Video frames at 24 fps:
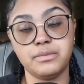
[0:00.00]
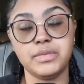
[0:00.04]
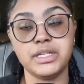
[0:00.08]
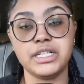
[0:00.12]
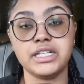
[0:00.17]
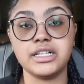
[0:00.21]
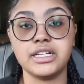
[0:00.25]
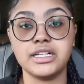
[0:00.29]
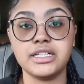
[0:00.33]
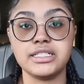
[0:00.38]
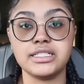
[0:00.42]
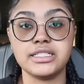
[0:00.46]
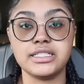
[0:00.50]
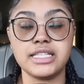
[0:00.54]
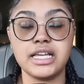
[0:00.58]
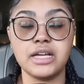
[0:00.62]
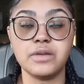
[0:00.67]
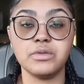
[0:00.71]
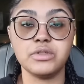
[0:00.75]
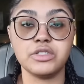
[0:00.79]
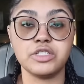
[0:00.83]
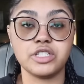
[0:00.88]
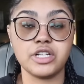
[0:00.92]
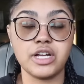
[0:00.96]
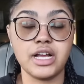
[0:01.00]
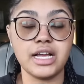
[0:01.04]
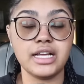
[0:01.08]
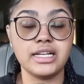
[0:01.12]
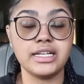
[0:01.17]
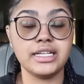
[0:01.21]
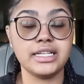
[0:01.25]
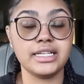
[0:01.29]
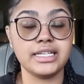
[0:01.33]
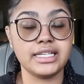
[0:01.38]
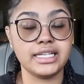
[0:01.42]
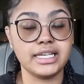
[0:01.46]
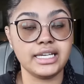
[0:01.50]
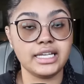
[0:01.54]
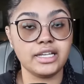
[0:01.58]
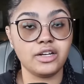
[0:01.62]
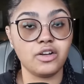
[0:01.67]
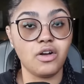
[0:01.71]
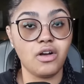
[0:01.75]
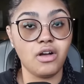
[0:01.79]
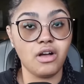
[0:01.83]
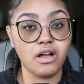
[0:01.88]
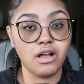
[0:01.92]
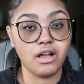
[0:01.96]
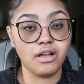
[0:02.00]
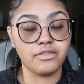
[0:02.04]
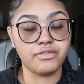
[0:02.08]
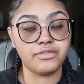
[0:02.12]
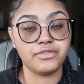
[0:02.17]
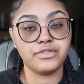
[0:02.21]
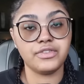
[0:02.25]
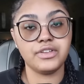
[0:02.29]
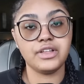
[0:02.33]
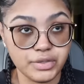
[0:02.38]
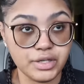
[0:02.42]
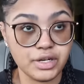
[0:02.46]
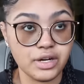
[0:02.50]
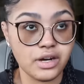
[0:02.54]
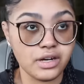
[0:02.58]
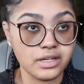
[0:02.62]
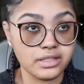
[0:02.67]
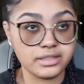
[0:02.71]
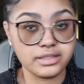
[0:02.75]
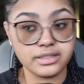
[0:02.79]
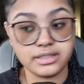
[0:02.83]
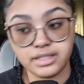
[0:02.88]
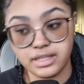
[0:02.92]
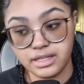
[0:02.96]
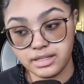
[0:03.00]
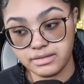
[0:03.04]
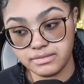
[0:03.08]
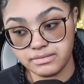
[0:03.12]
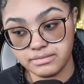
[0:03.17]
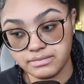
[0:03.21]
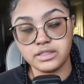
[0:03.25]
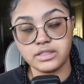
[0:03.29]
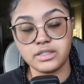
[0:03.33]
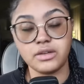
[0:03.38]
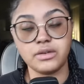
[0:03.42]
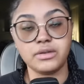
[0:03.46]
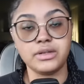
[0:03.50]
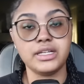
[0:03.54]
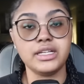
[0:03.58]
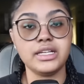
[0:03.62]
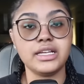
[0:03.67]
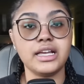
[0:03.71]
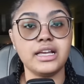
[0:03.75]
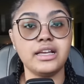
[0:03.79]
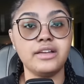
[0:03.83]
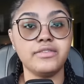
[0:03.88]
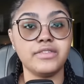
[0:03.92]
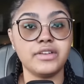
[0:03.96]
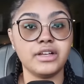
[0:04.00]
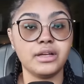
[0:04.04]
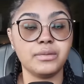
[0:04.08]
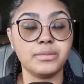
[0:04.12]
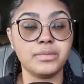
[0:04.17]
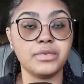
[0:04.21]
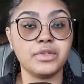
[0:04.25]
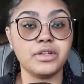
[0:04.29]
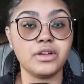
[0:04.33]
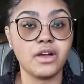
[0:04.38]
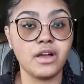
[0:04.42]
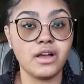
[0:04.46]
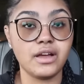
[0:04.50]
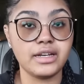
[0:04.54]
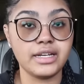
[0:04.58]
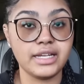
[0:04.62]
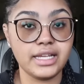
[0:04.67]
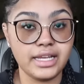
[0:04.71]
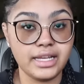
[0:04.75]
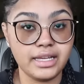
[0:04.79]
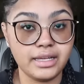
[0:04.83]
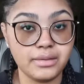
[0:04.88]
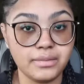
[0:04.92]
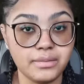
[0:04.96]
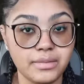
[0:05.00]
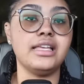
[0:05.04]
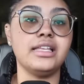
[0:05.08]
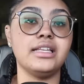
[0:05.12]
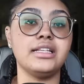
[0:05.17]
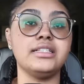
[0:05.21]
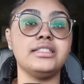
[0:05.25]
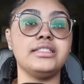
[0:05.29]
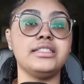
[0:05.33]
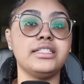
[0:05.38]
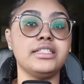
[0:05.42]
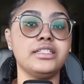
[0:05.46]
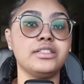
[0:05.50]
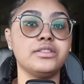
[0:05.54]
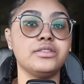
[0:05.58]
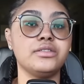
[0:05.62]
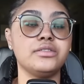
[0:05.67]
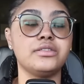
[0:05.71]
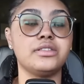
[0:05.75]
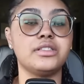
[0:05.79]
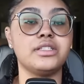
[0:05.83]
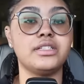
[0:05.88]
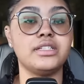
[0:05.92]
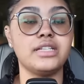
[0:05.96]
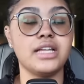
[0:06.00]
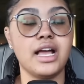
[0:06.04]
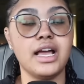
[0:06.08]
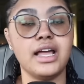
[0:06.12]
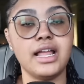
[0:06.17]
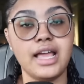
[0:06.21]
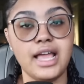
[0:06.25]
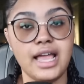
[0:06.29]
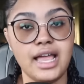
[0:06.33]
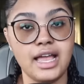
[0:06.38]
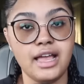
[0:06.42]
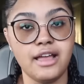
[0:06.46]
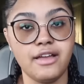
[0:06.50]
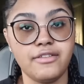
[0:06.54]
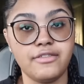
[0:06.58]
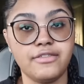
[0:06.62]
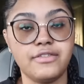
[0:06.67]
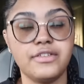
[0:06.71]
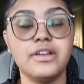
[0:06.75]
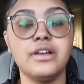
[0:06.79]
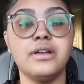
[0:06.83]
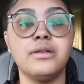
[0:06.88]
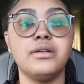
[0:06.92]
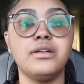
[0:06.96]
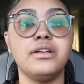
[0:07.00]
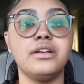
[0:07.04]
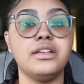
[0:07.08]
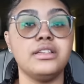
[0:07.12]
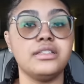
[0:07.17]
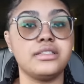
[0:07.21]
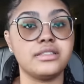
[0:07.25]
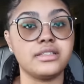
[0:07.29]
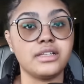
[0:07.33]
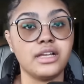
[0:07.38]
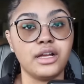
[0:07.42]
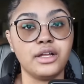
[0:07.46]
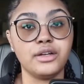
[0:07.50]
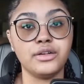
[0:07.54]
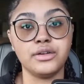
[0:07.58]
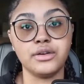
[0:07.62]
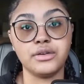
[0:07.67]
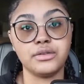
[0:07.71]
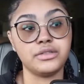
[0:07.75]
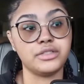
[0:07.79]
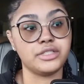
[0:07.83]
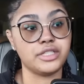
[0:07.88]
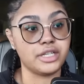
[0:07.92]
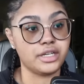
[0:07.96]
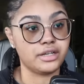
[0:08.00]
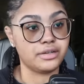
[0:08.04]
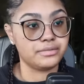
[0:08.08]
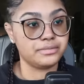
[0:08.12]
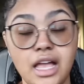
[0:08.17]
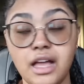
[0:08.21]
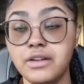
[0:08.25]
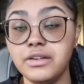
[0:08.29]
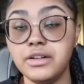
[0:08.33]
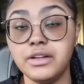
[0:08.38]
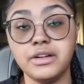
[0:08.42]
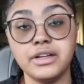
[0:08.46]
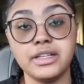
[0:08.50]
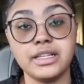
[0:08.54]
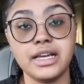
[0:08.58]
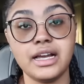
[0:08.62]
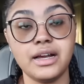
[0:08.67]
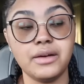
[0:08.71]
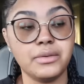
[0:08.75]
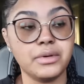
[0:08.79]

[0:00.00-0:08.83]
because they were trying to get off Bernard's son. So he gave up y'all name in a deal to not have his son go to jail. I don't know how that